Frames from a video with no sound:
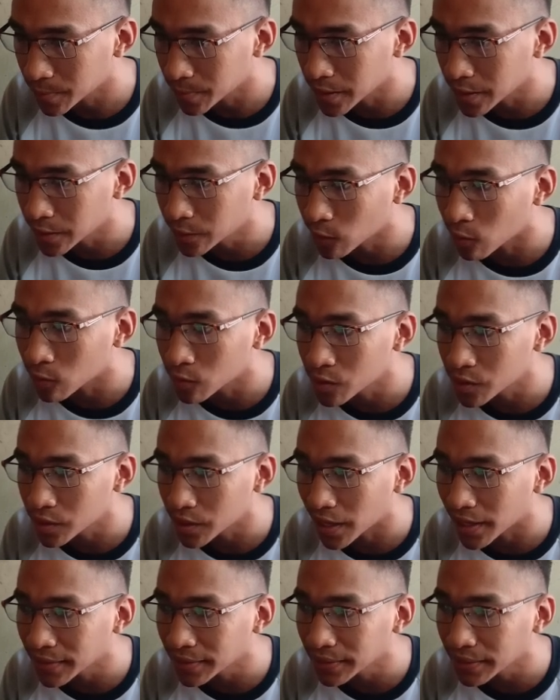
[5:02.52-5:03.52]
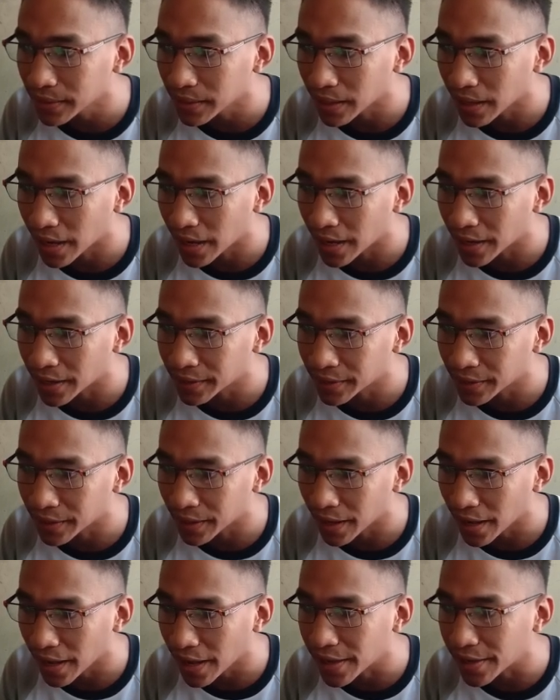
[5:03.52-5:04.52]
It's B constant
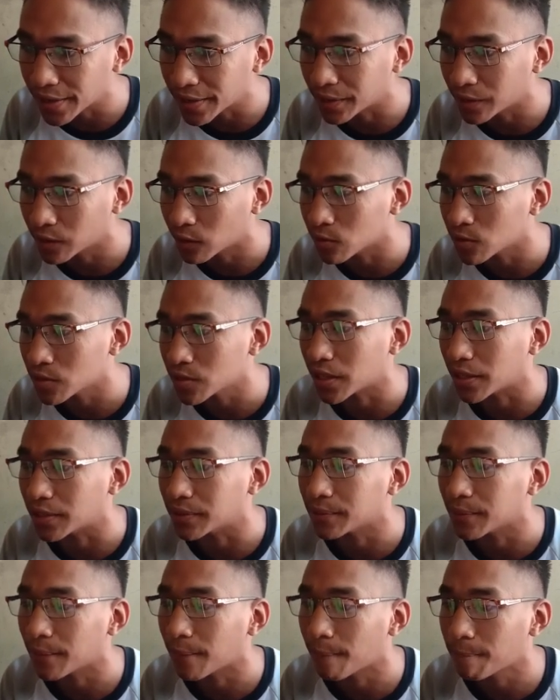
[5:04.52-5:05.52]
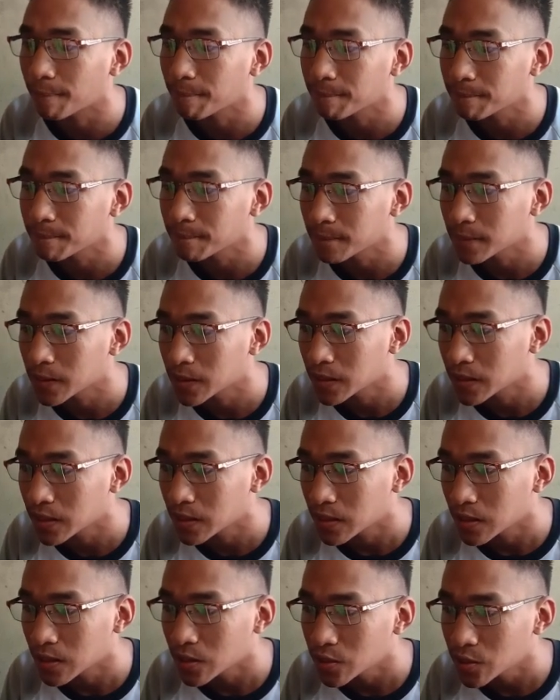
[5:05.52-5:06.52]
and A constant.
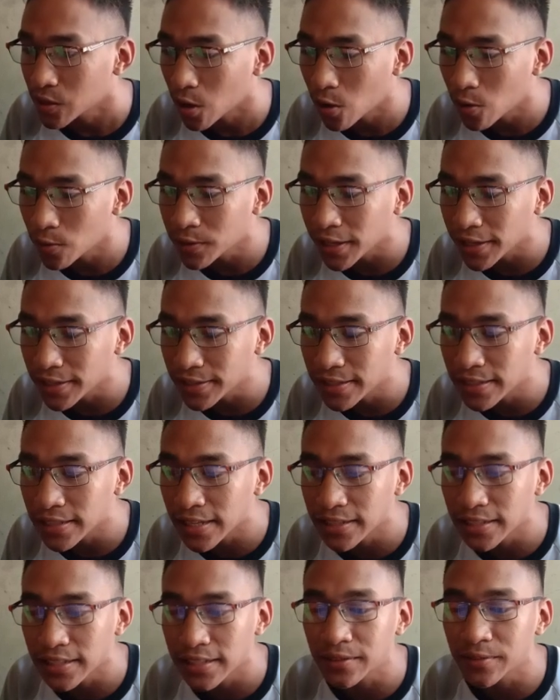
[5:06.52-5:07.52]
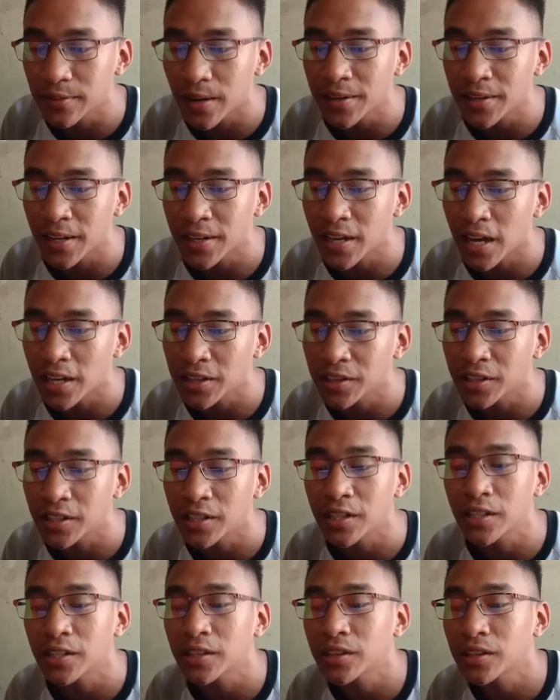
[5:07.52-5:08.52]
So next, let's run
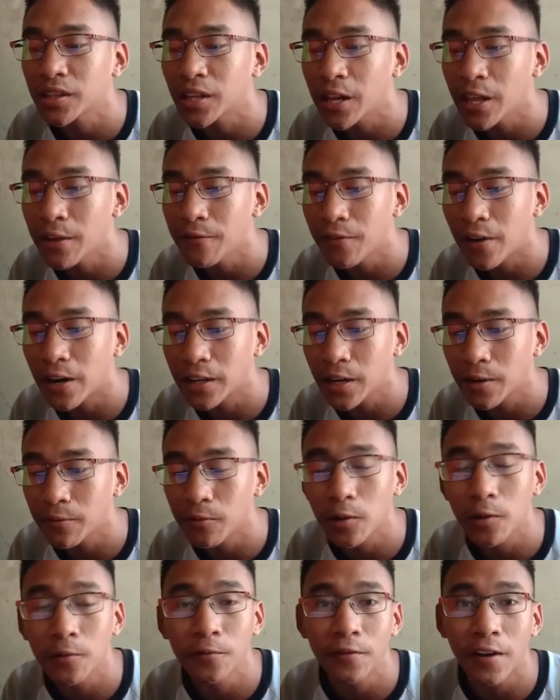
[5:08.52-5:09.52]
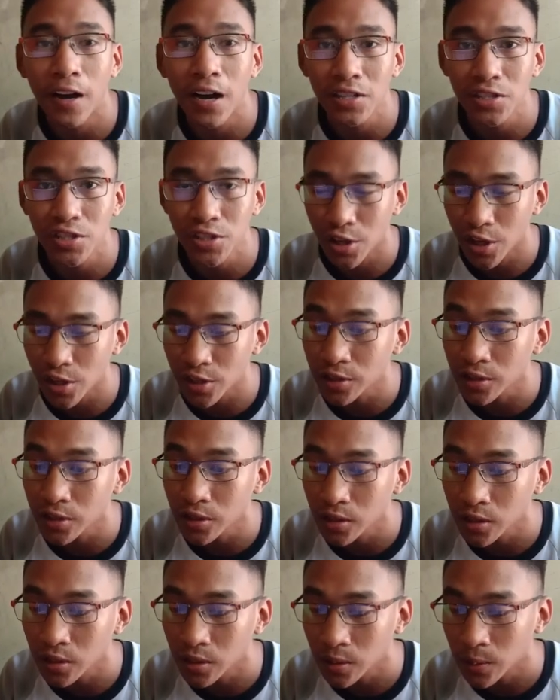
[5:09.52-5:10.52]
another 3 variable
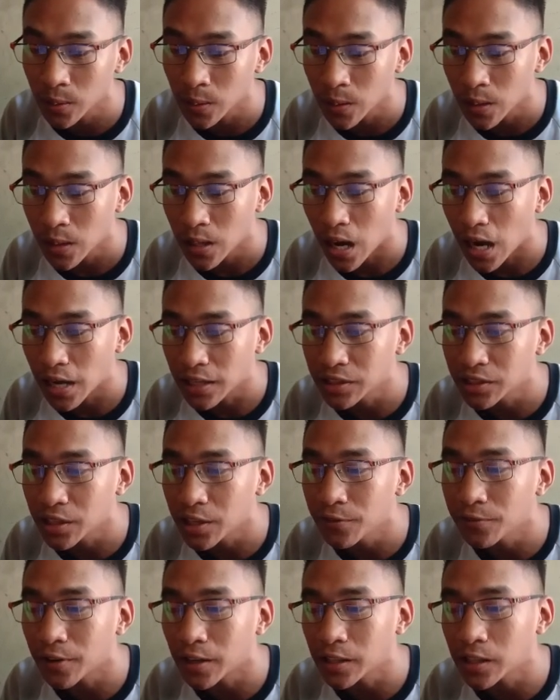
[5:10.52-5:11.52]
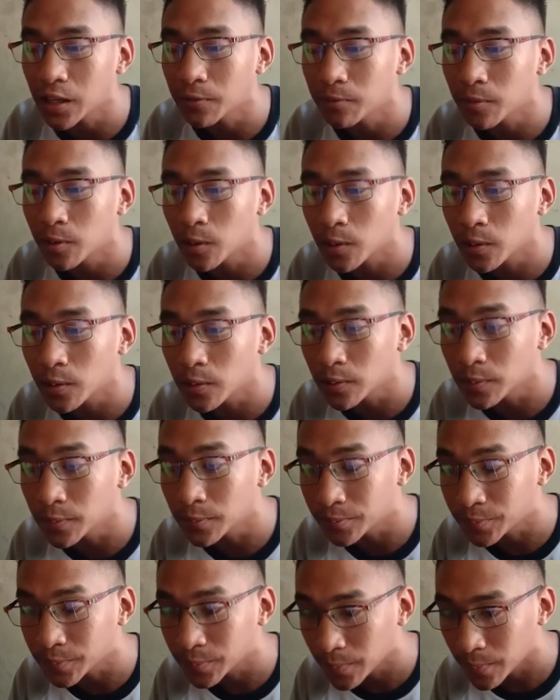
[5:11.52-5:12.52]
function, a 3
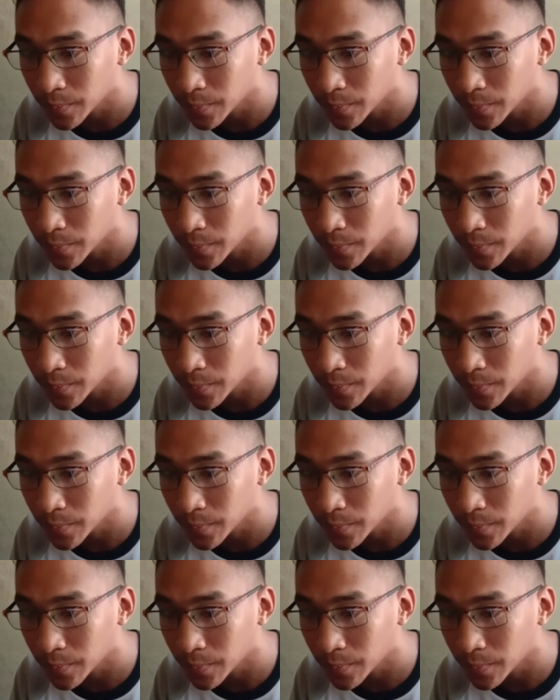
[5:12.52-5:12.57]
variable